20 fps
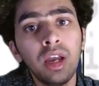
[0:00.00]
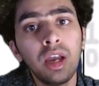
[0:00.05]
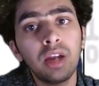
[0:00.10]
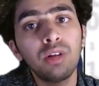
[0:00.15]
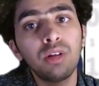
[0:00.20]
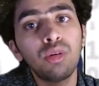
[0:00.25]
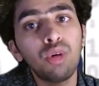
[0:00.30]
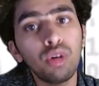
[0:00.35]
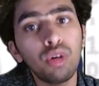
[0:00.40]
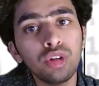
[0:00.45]

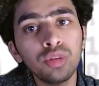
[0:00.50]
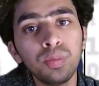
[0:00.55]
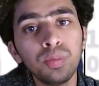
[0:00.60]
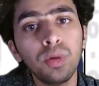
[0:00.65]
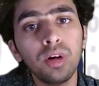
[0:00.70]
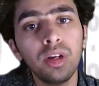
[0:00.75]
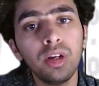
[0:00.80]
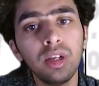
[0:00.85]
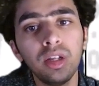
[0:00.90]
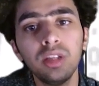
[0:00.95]
and
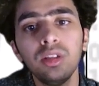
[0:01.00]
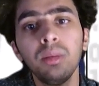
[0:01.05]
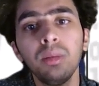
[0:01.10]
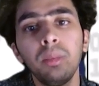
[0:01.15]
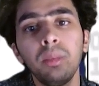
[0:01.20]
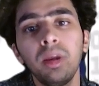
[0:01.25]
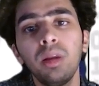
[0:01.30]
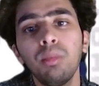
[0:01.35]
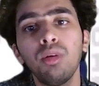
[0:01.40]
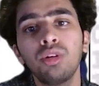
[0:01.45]
correspondingly the
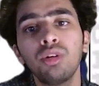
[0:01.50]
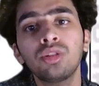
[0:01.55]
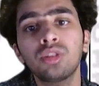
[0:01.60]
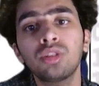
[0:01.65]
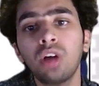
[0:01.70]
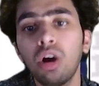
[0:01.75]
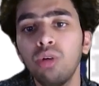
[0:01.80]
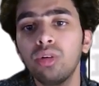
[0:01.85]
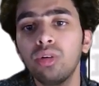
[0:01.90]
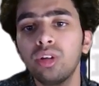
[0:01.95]
mailbox
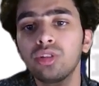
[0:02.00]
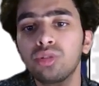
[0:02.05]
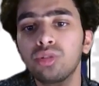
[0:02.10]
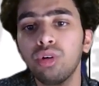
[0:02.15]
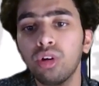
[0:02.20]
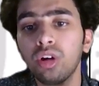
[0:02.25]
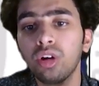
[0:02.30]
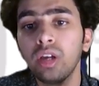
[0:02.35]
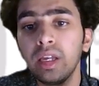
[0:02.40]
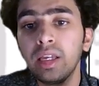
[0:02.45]
count is
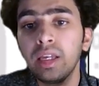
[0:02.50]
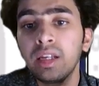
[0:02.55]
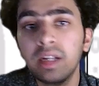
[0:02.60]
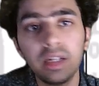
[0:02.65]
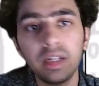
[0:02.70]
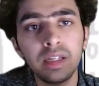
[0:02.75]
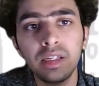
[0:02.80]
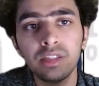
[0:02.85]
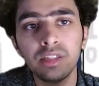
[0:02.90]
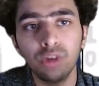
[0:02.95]
gonna
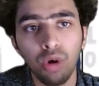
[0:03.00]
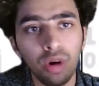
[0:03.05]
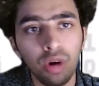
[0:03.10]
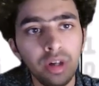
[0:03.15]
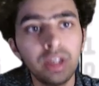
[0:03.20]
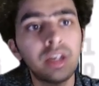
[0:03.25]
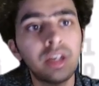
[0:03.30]
increase or